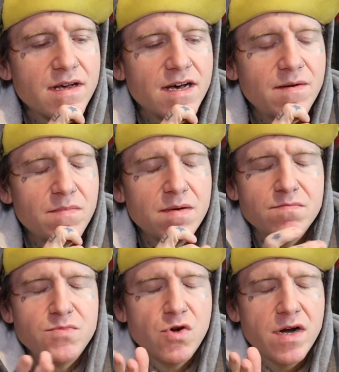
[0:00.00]
I'm
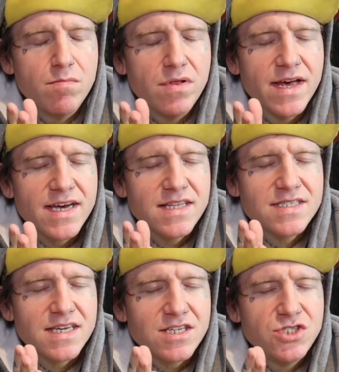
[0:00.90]
I'm drawing a blank.
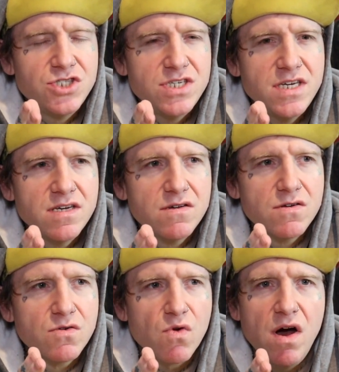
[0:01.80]
It's like G
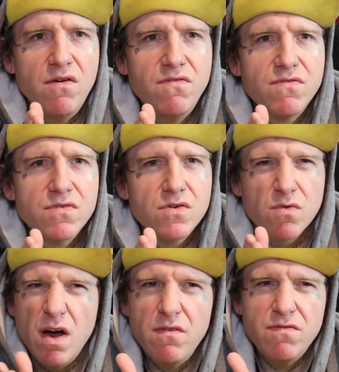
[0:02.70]
Grove
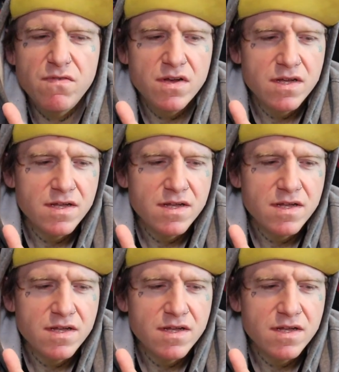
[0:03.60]
Grove.